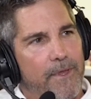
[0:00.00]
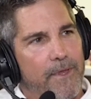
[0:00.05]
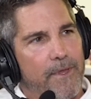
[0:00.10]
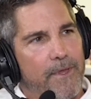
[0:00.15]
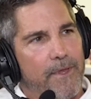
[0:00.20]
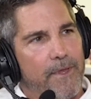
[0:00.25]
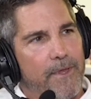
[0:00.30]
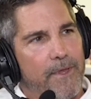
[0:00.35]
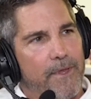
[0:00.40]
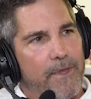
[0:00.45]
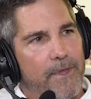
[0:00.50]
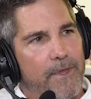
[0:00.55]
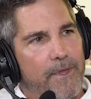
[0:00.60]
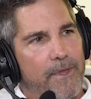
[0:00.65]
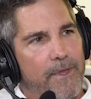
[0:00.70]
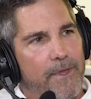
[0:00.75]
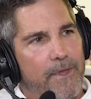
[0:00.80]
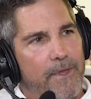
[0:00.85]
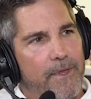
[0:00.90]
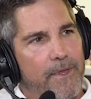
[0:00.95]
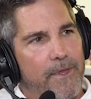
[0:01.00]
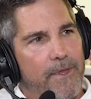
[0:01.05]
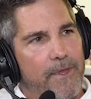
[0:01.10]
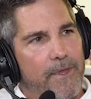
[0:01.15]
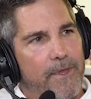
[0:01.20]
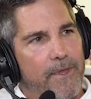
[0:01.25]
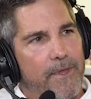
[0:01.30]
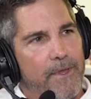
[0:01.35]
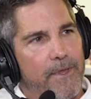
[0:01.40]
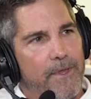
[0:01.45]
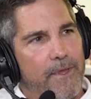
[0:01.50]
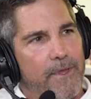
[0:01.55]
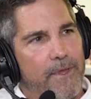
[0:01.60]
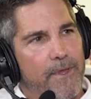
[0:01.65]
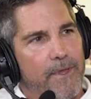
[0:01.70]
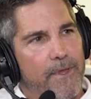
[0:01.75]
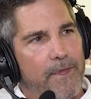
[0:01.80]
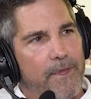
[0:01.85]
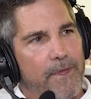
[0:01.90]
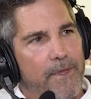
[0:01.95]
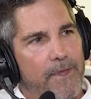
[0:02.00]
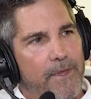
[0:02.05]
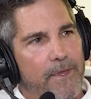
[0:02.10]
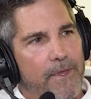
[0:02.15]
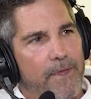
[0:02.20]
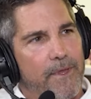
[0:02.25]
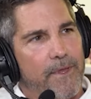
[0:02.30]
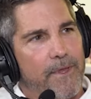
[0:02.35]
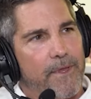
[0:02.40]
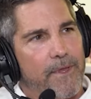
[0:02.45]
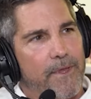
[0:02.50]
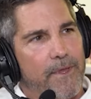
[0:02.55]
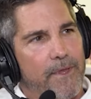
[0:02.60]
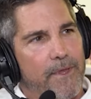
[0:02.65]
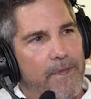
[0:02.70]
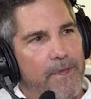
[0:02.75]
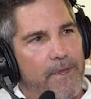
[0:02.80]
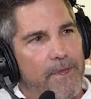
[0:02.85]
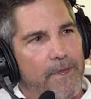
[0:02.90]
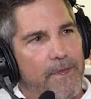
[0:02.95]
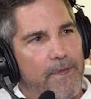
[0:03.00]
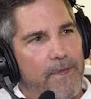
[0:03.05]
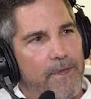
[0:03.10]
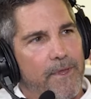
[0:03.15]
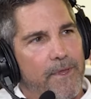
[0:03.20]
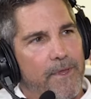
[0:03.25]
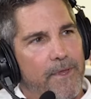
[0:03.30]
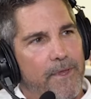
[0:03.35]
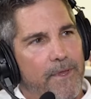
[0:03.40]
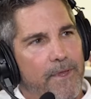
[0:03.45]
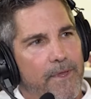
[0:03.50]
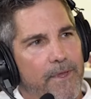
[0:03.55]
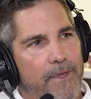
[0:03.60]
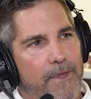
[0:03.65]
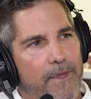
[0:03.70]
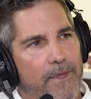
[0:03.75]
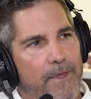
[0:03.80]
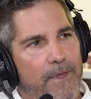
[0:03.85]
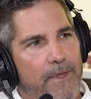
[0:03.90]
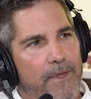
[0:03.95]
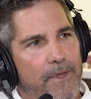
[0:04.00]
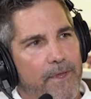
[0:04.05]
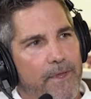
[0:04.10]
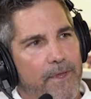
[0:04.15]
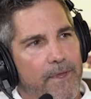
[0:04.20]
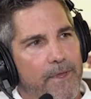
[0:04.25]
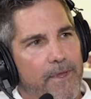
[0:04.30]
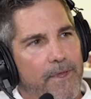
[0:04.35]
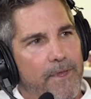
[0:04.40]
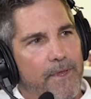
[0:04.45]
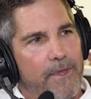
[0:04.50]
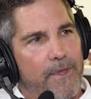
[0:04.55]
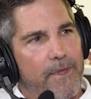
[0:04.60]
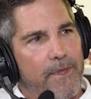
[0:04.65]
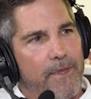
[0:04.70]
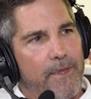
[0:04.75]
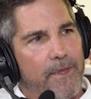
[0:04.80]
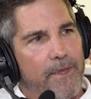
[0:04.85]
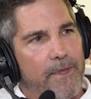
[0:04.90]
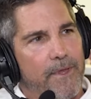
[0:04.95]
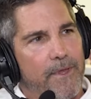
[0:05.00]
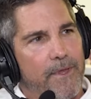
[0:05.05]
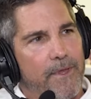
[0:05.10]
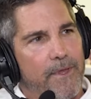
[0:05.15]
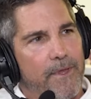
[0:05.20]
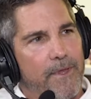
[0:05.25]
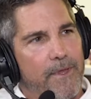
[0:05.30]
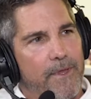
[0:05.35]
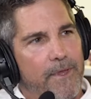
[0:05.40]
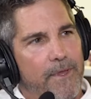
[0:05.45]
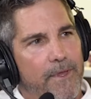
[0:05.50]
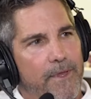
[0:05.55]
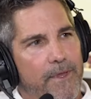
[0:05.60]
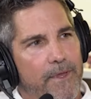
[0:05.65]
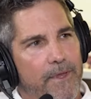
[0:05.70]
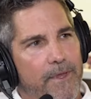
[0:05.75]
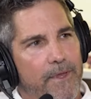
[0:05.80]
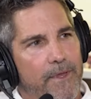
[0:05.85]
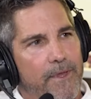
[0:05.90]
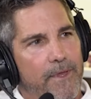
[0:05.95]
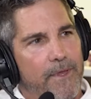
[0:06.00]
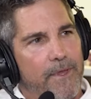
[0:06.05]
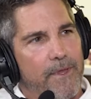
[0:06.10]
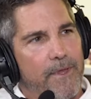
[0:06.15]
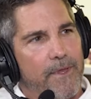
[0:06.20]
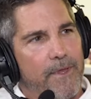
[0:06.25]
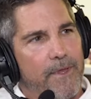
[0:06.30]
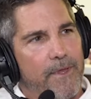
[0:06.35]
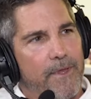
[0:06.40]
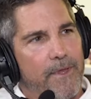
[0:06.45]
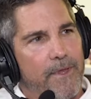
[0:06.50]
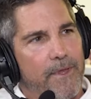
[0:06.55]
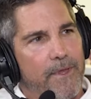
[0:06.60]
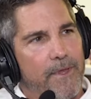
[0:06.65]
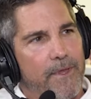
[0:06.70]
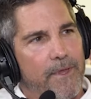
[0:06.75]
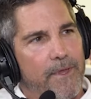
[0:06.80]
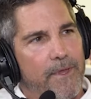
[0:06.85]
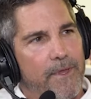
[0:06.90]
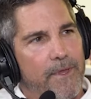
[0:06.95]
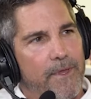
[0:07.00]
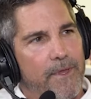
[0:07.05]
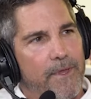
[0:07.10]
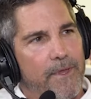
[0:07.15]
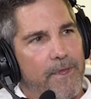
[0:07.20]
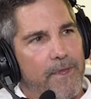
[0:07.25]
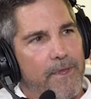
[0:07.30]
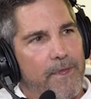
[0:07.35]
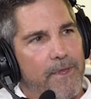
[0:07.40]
No words are spoken by the person on screen.